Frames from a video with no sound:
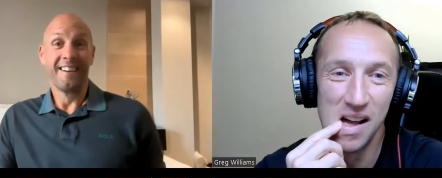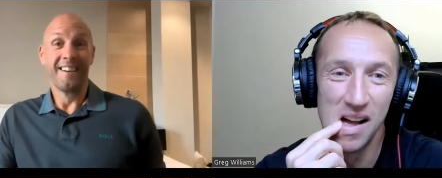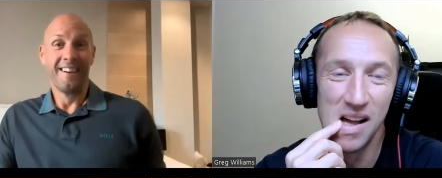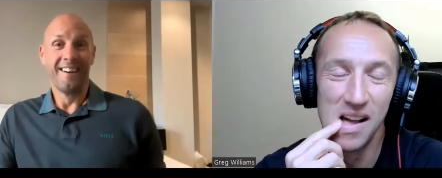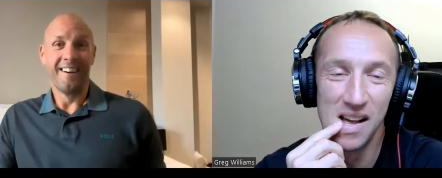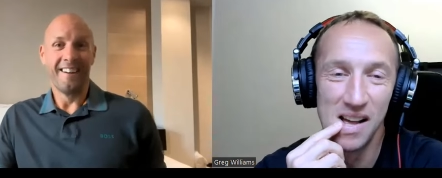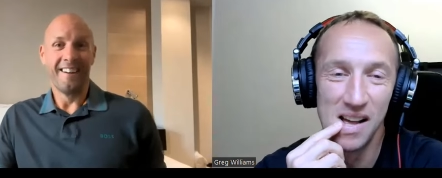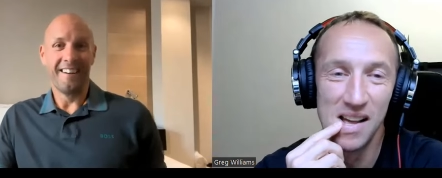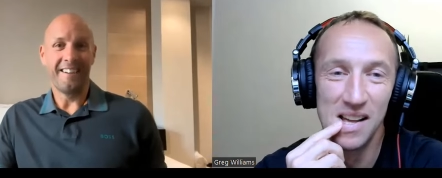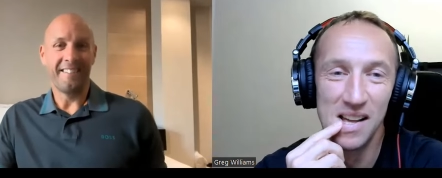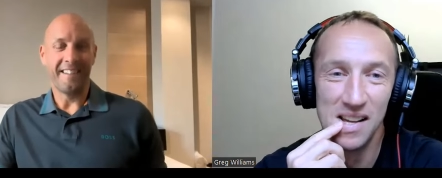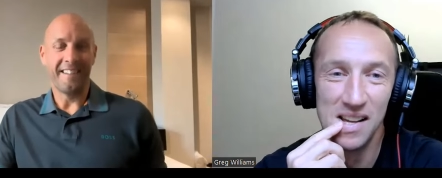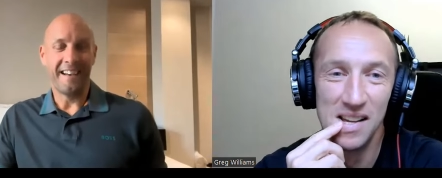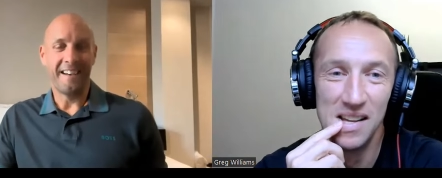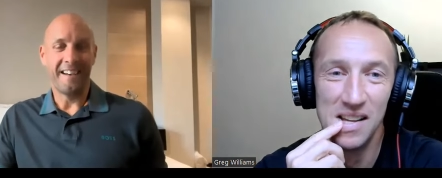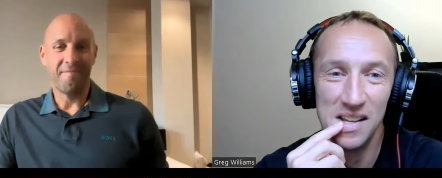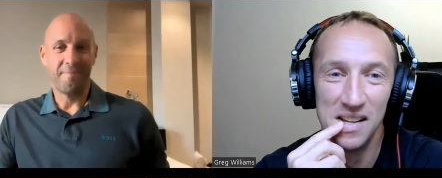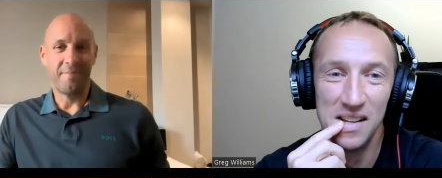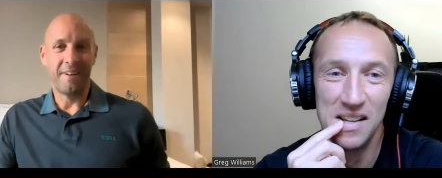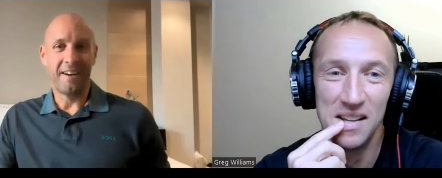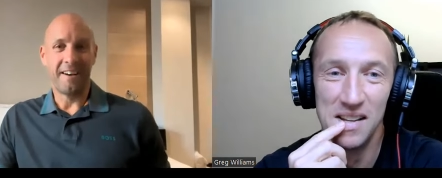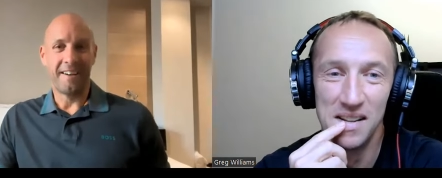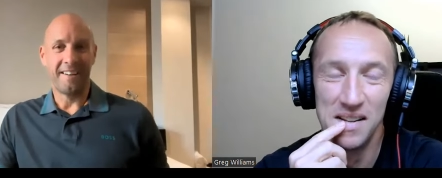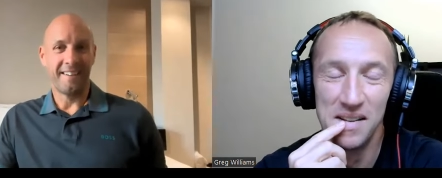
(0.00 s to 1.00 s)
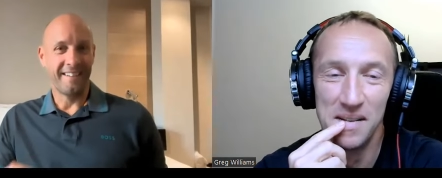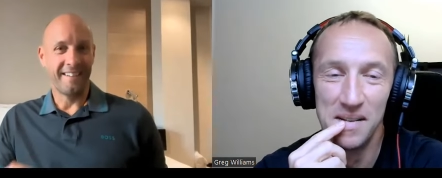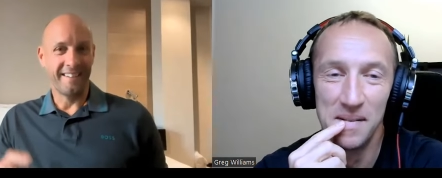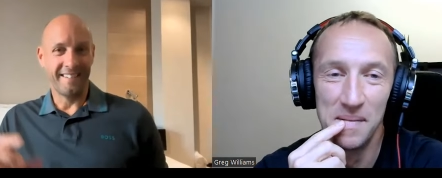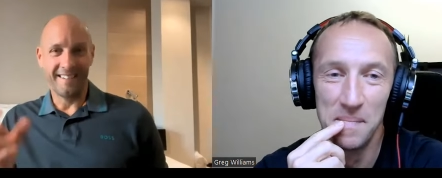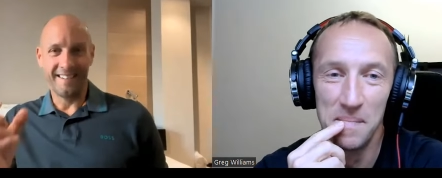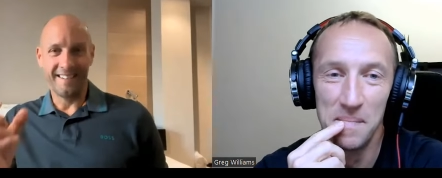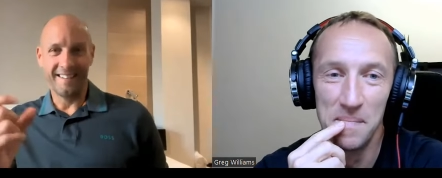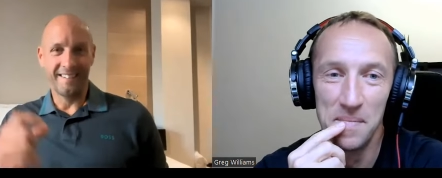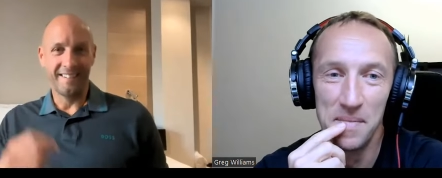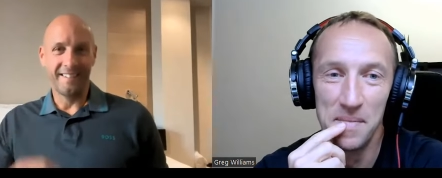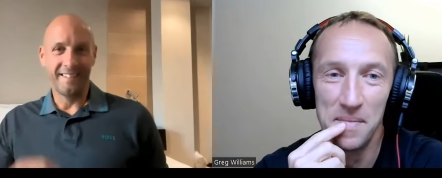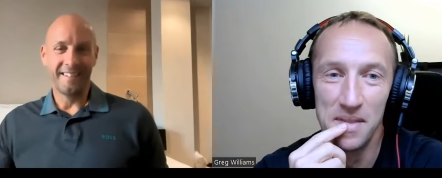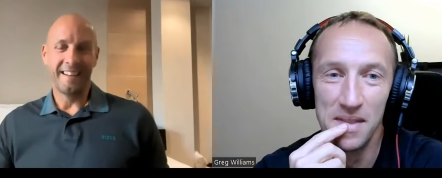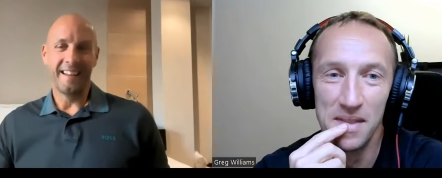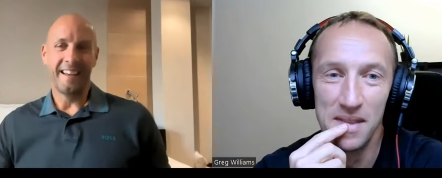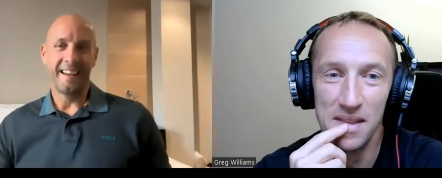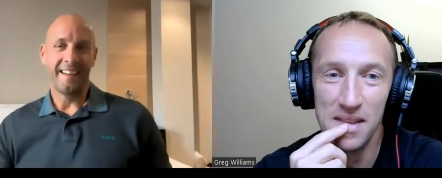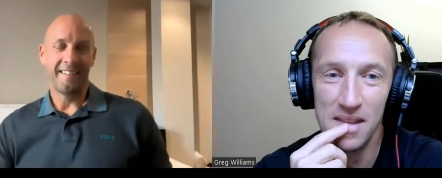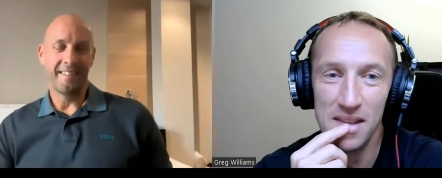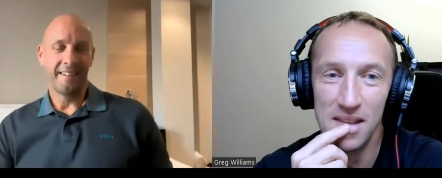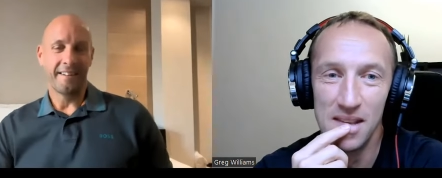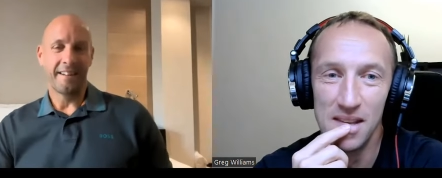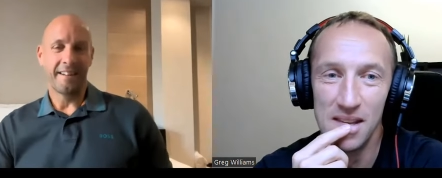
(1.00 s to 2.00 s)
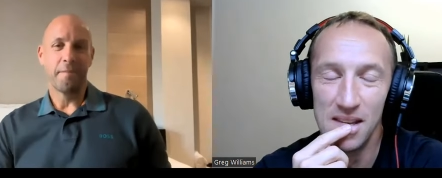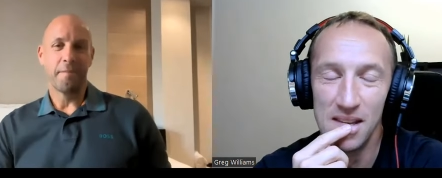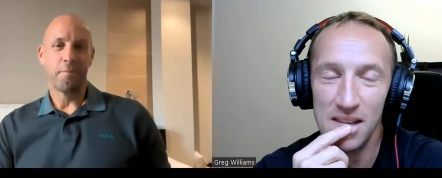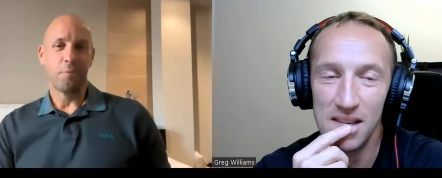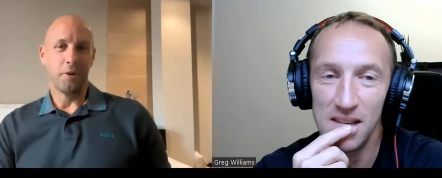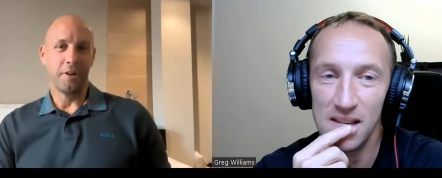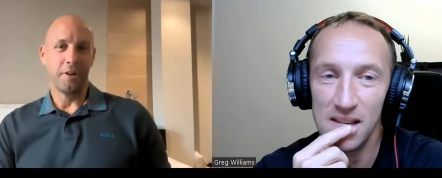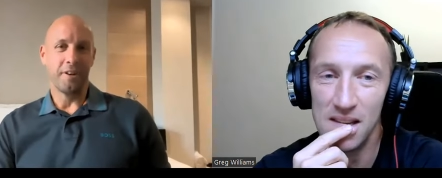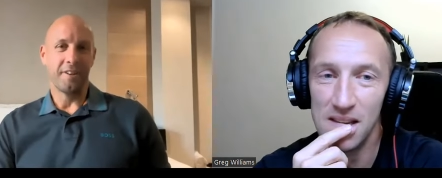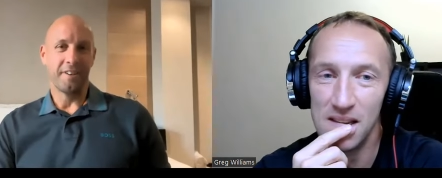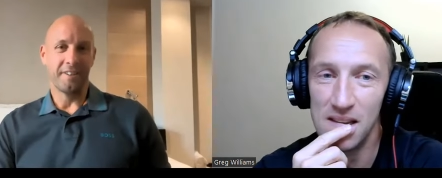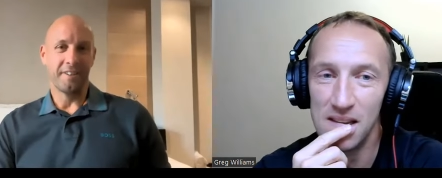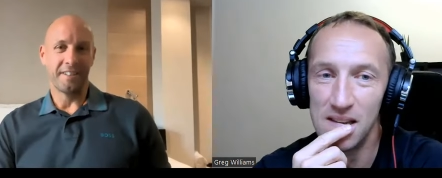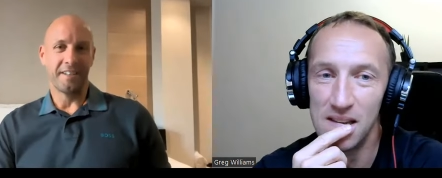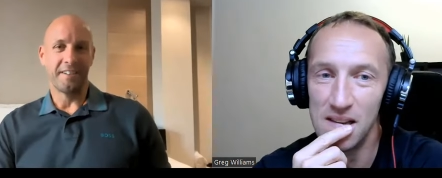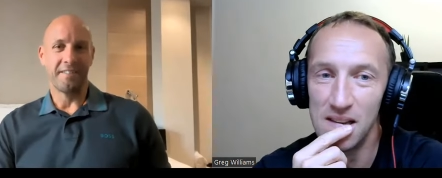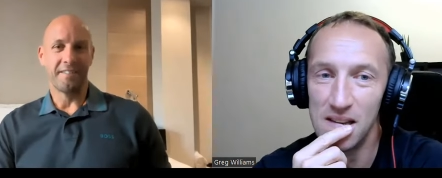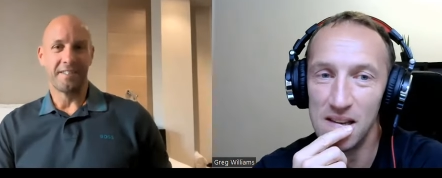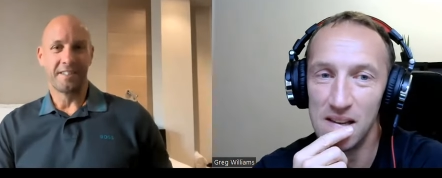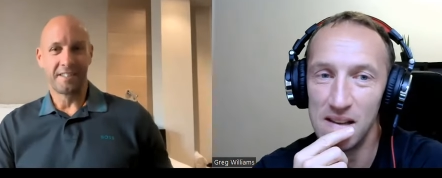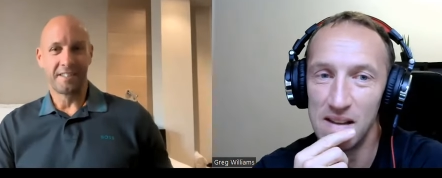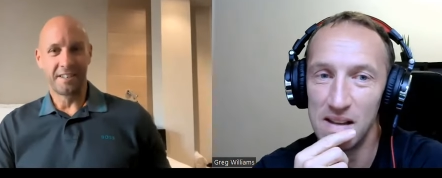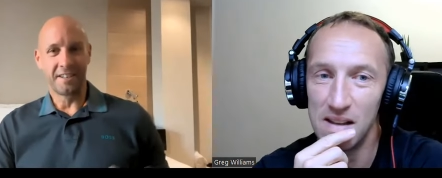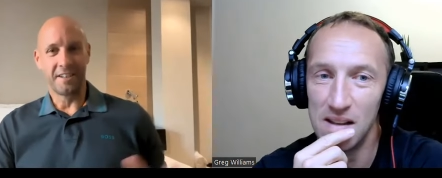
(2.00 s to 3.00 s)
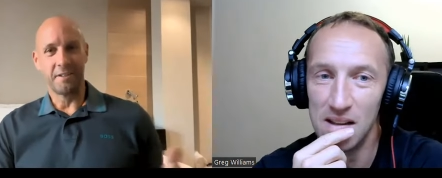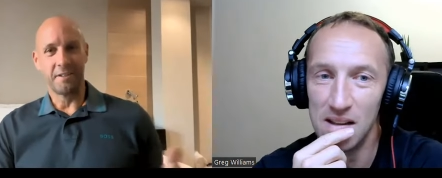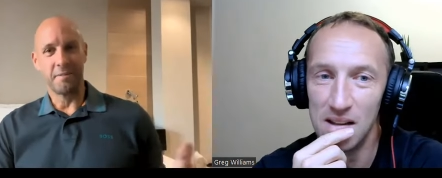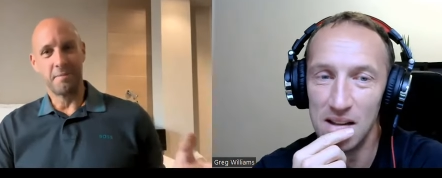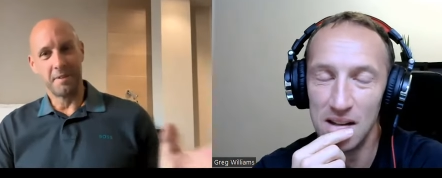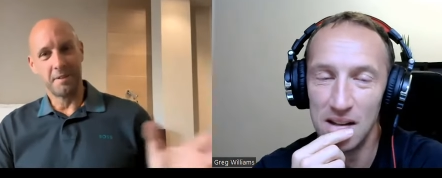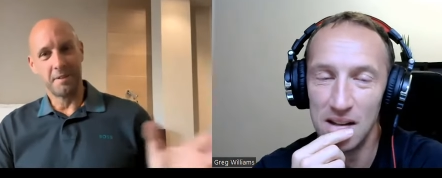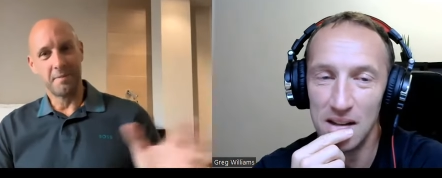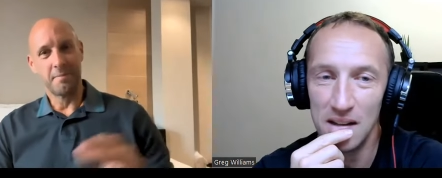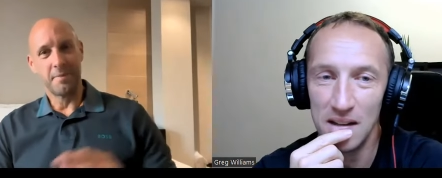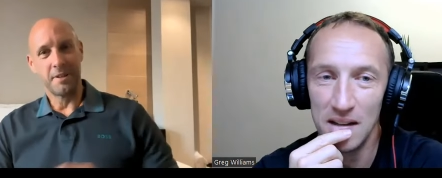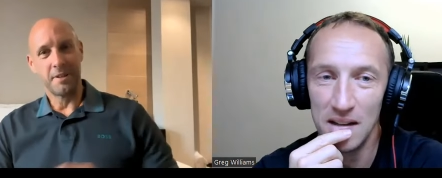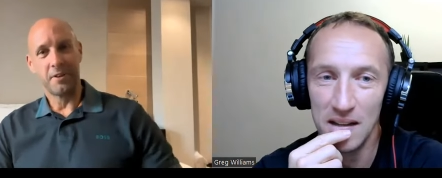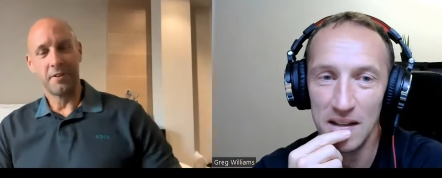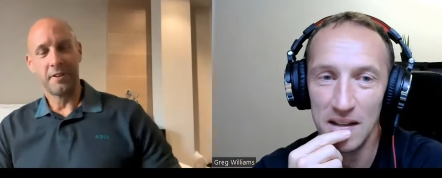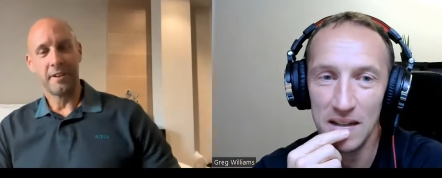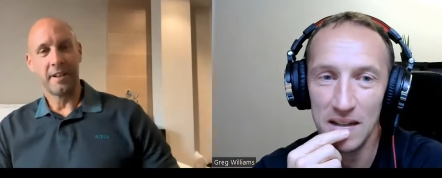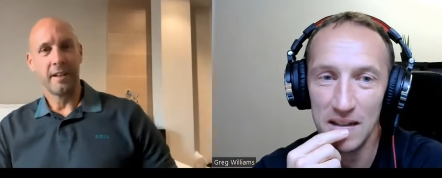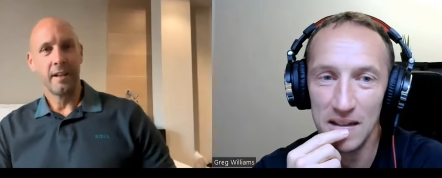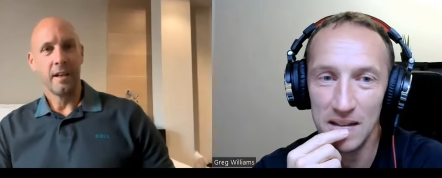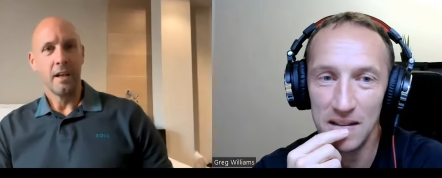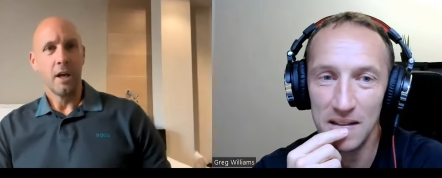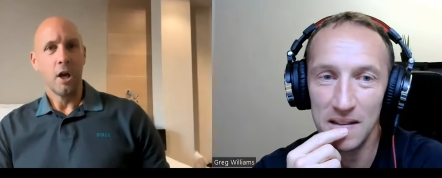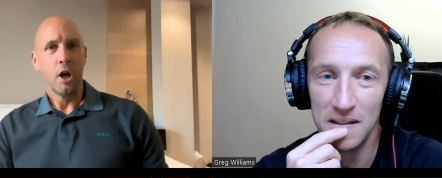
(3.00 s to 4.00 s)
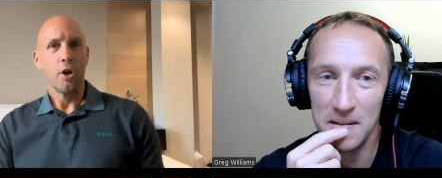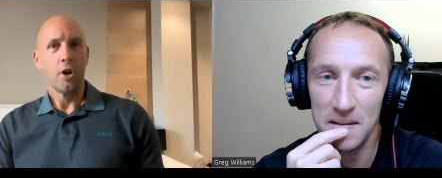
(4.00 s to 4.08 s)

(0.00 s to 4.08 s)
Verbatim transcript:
Speaker 1: I know that, but it, yeah, at that point, I was I was kind of beyond it.